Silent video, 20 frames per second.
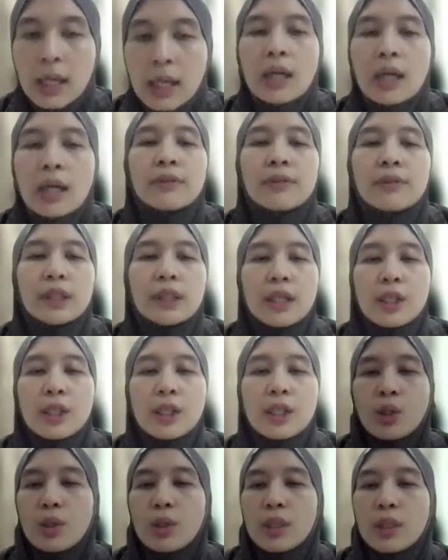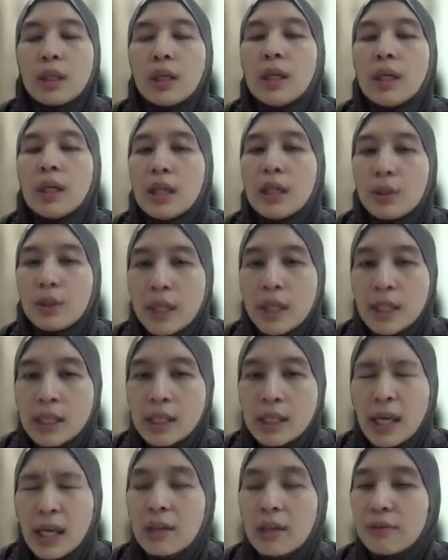with regards to the risks
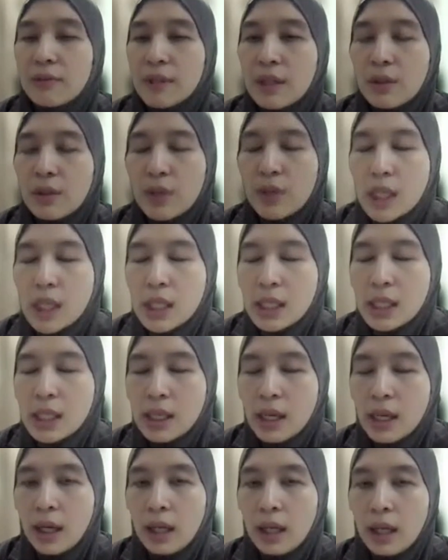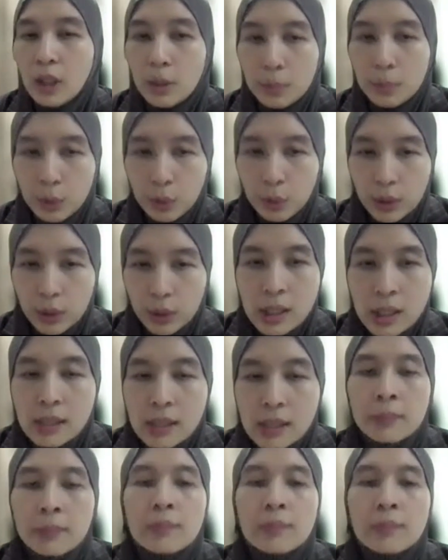and the various components.